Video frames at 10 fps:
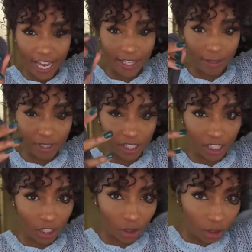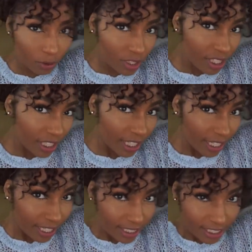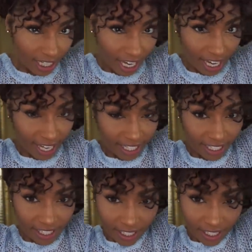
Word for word: and I'm just gonna loosely tie